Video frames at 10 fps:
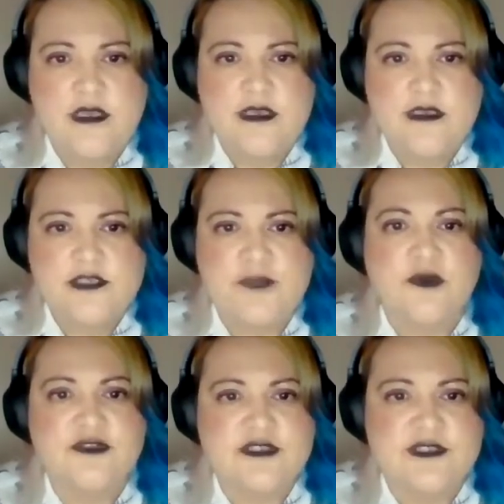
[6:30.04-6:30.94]
She
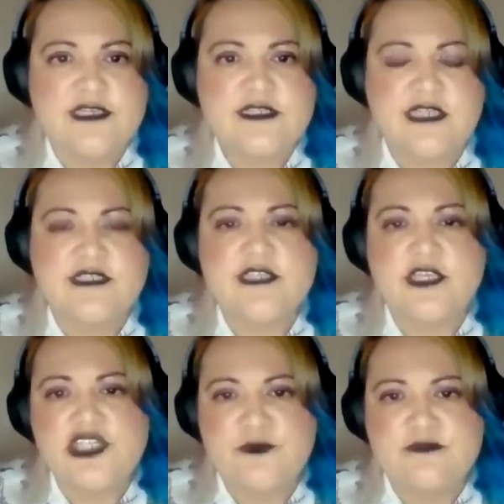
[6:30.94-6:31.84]
pondered this, then said she
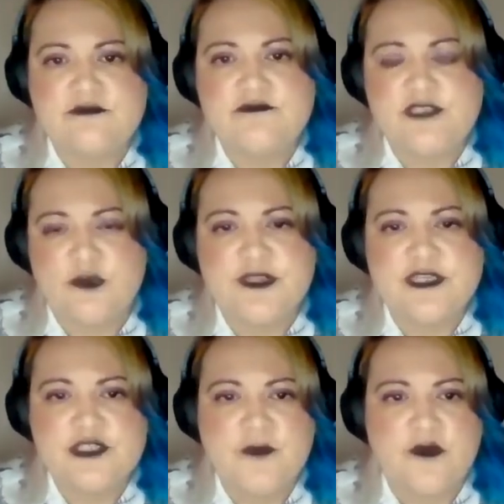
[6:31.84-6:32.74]
would deal with it
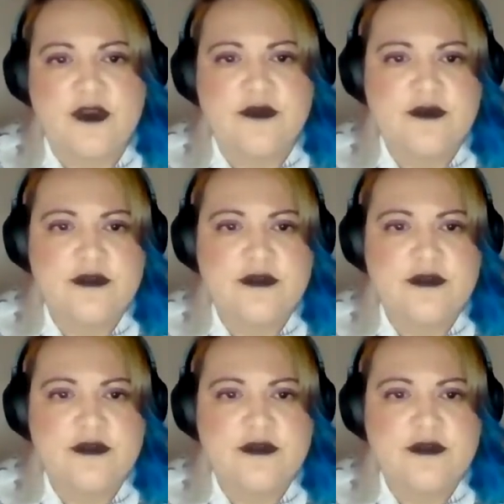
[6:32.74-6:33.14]
tomorrow.